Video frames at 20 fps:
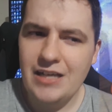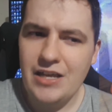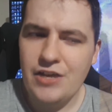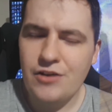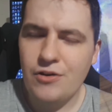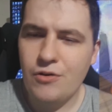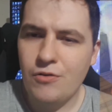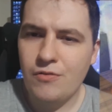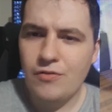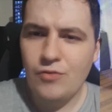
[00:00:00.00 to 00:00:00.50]

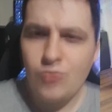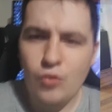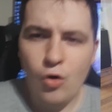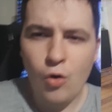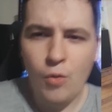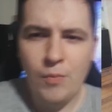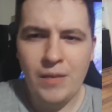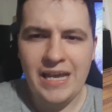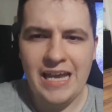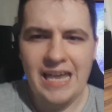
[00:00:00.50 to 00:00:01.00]

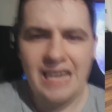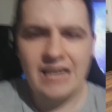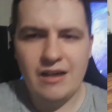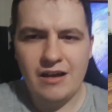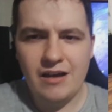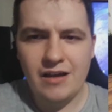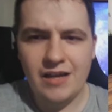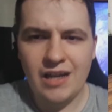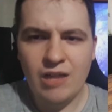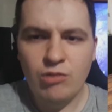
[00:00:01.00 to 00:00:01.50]
normally in
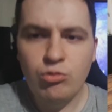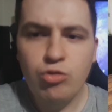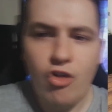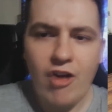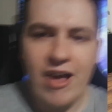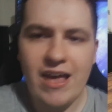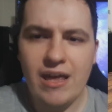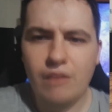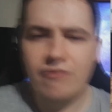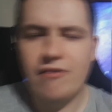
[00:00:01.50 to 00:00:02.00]
an
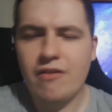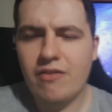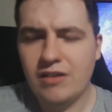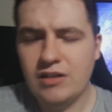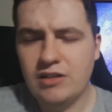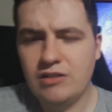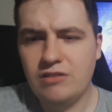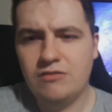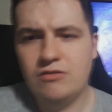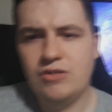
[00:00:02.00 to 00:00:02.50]
array of
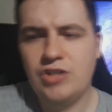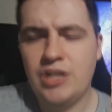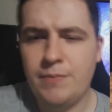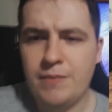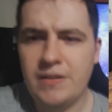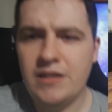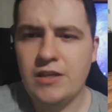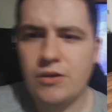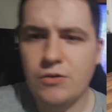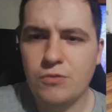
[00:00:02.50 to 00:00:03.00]
other
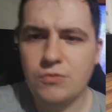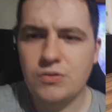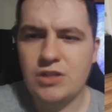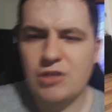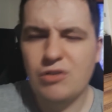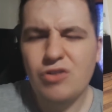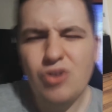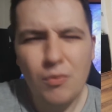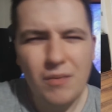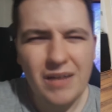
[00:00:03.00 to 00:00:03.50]
GPUs,
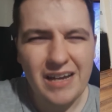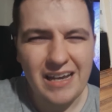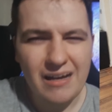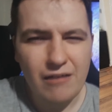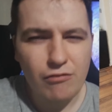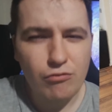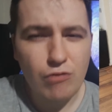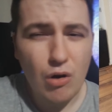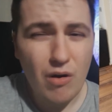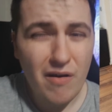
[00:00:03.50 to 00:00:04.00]
so normally
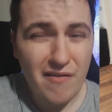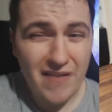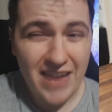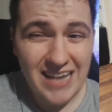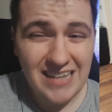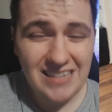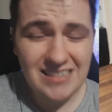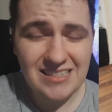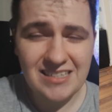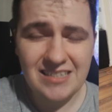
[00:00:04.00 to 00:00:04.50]
a row of
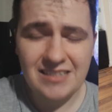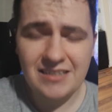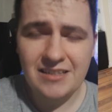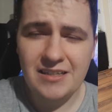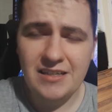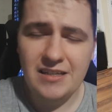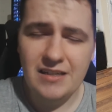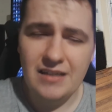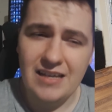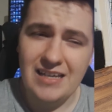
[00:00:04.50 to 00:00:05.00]
8.
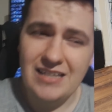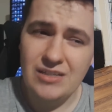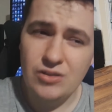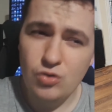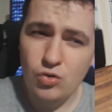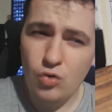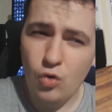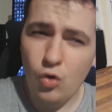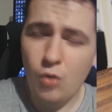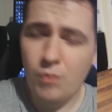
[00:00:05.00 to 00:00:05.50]
There's
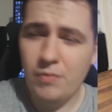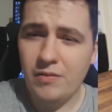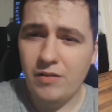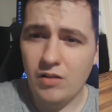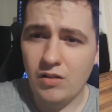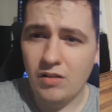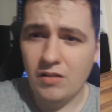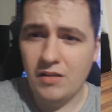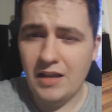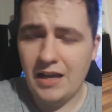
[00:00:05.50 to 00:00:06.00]

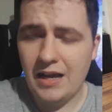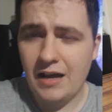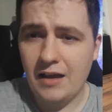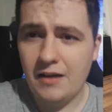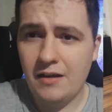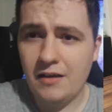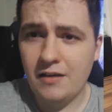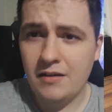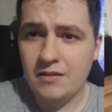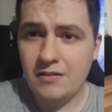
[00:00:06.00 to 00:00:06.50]
normal,
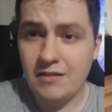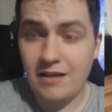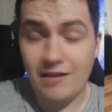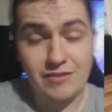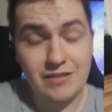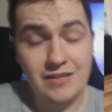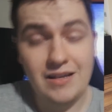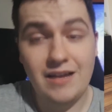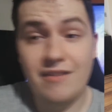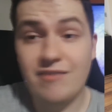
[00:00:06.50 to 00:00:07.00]

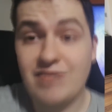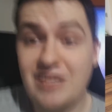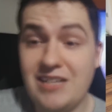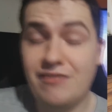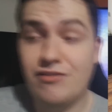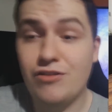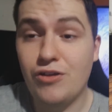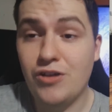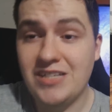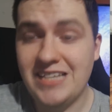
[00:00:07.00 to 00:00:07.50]
I've
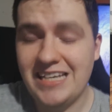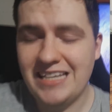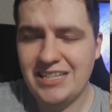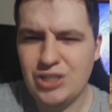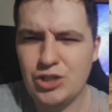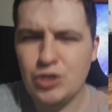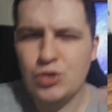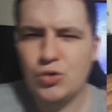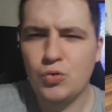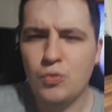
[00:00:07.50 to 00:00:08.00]
seen
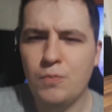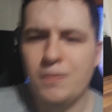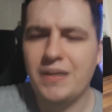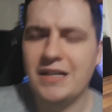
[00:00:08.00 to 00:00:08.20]
32,